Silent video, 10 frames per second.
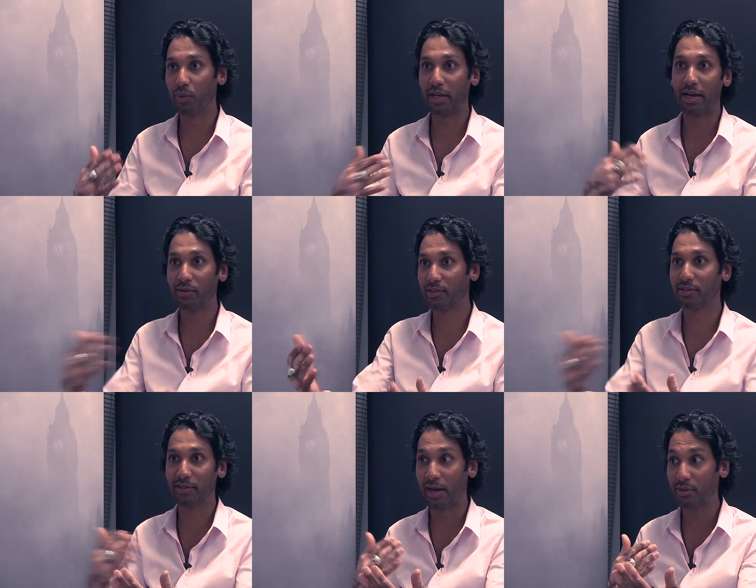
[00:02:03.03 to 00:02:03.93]
work and how
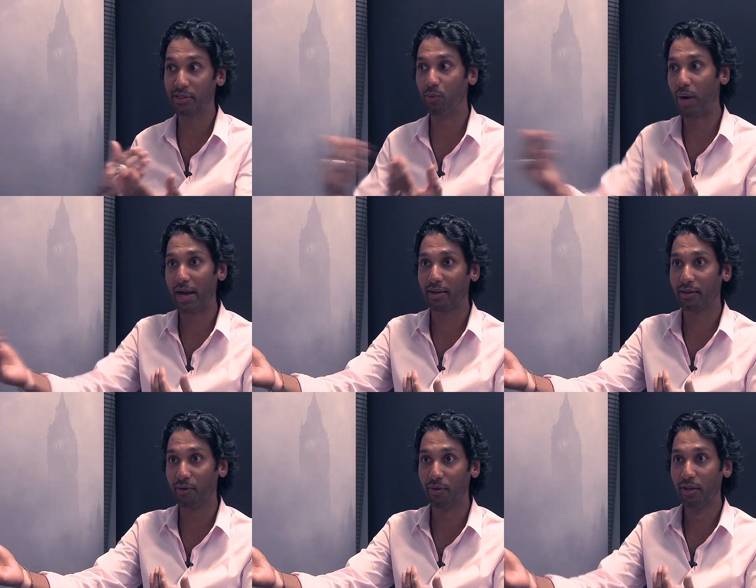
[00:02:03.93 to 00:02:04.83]
does it rack,
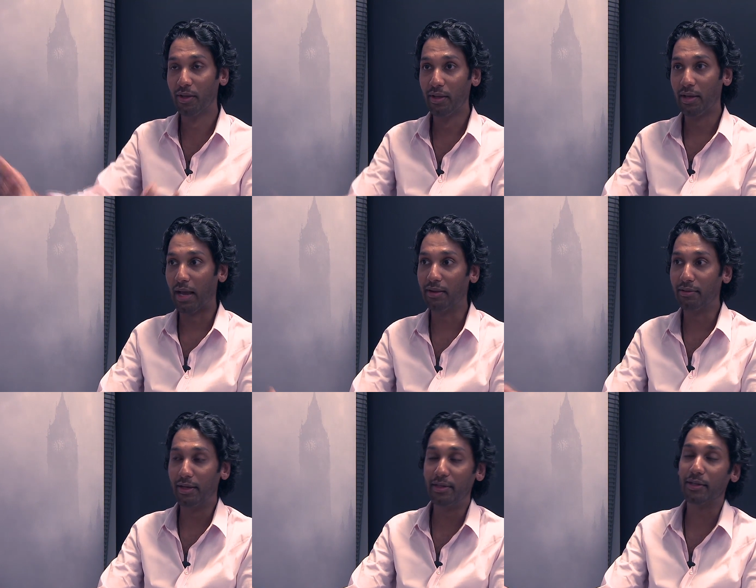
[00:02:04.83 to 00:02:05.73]

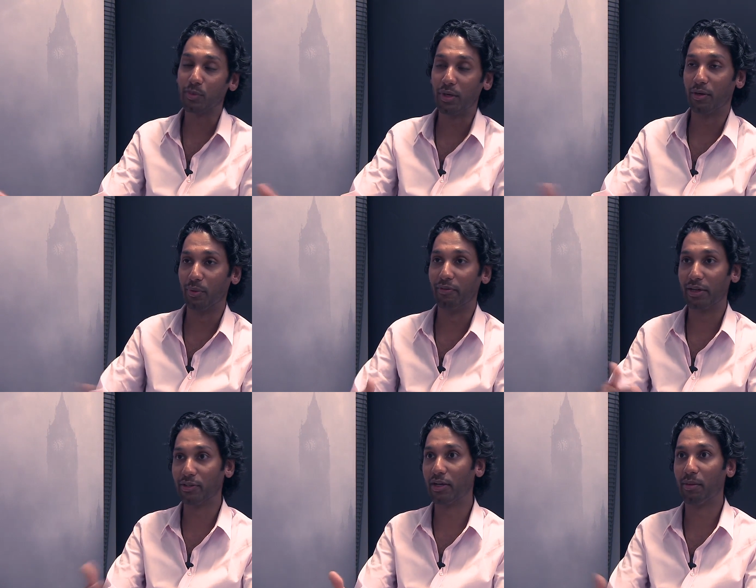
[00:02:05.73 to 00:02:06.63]
And it does work. We've
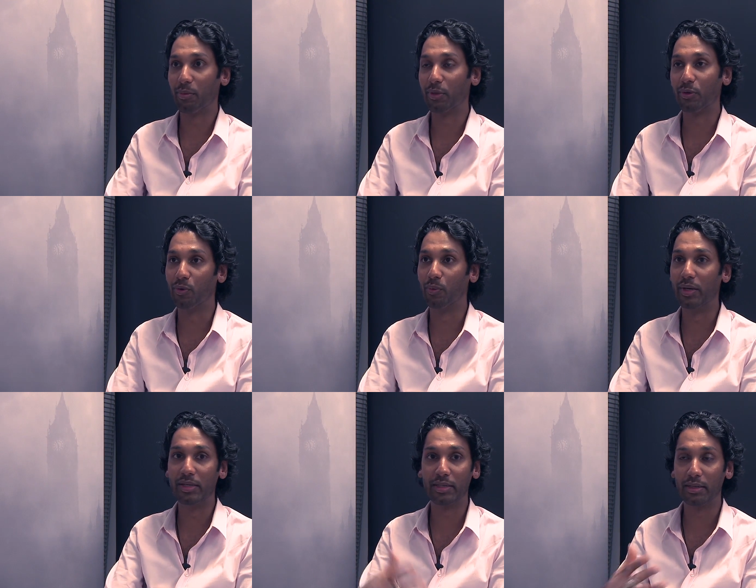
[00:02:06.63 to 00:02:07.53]
actually come up with cool
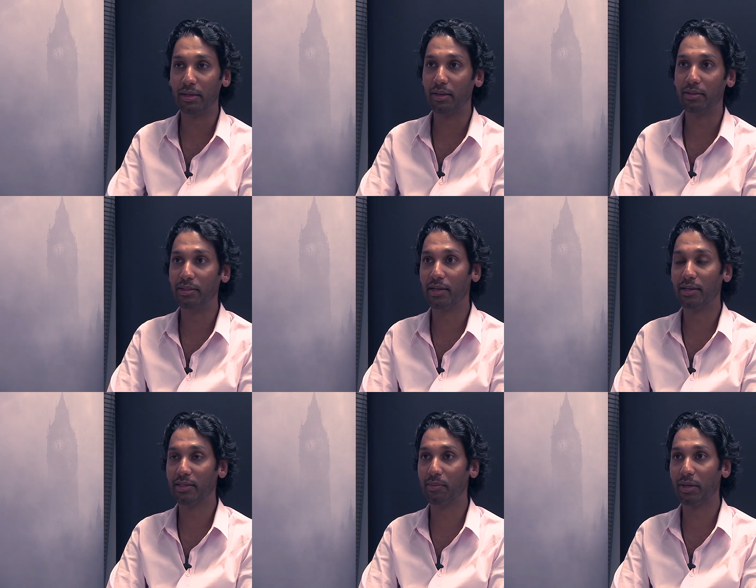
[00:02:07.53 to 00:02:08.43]
ways, and the
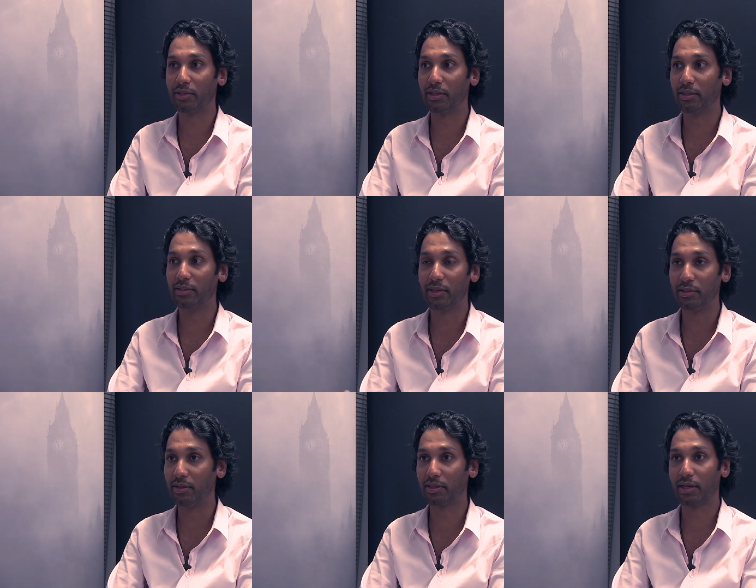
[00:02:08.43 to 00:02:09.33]
design team actually and the design
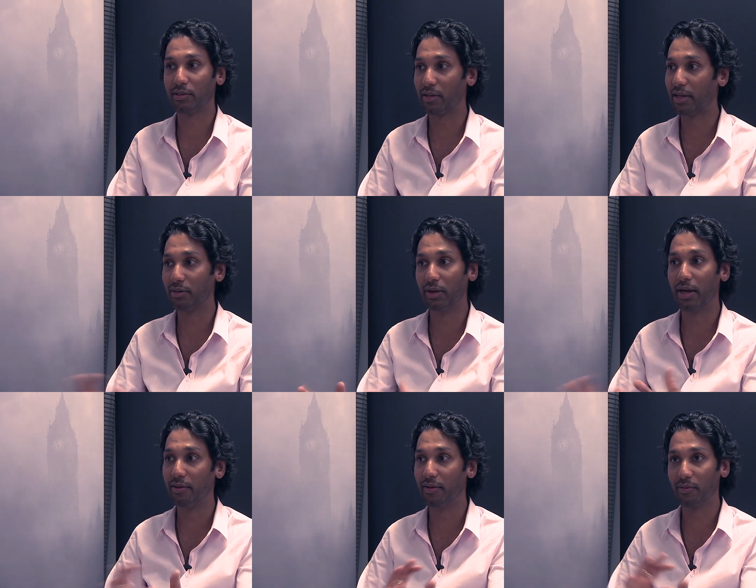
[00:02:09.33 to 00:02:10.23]
director actually had great
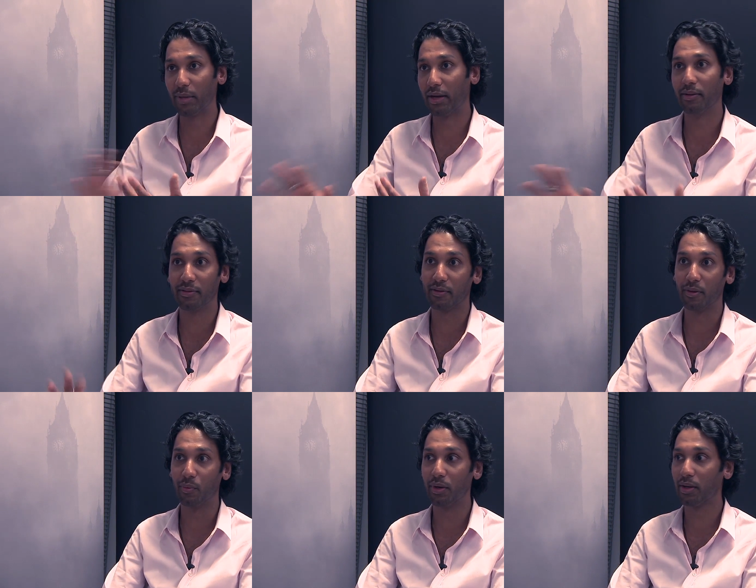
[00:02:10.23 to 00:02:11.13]
ideas about how that's
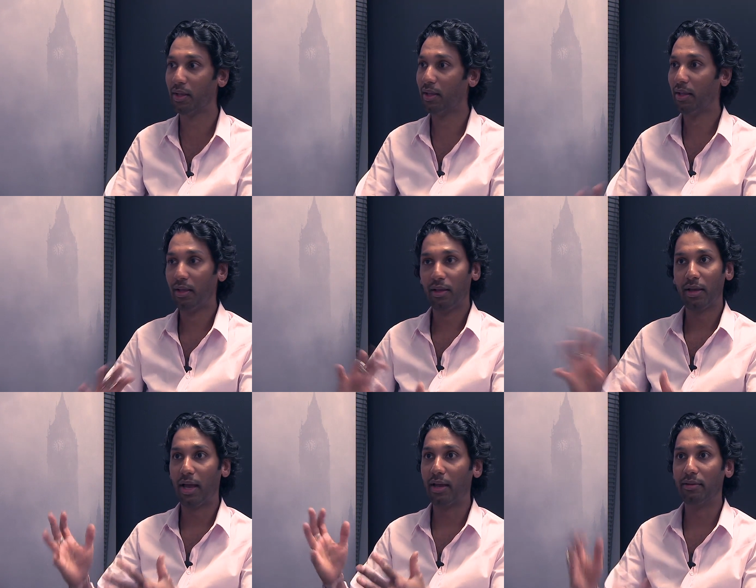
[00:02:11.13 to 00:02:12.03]
going to work.
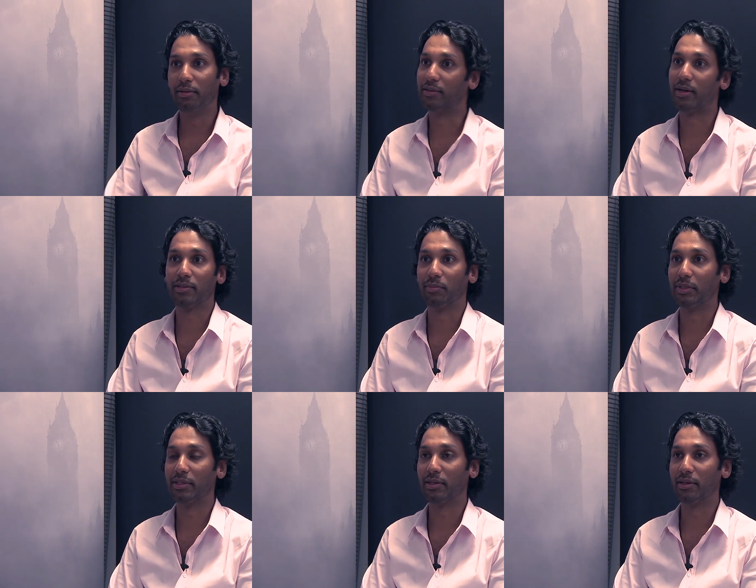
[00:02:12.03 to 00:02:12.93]
And it's awesome. It